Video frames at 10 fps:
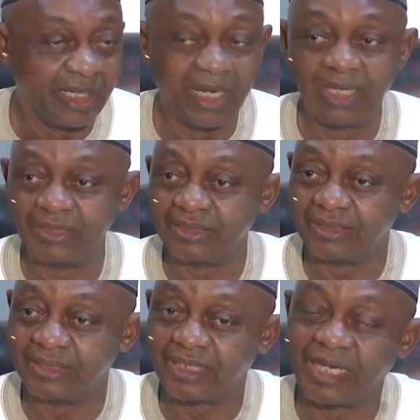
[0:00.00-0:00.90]
And
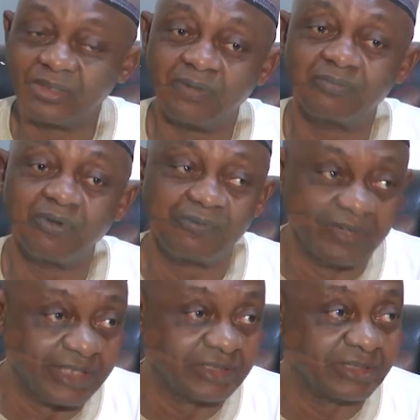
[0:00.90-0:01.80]
the kind of
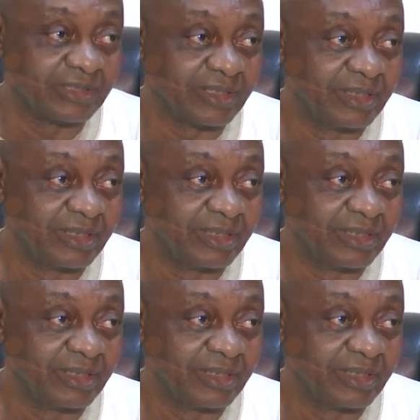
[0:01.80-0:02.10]
governance,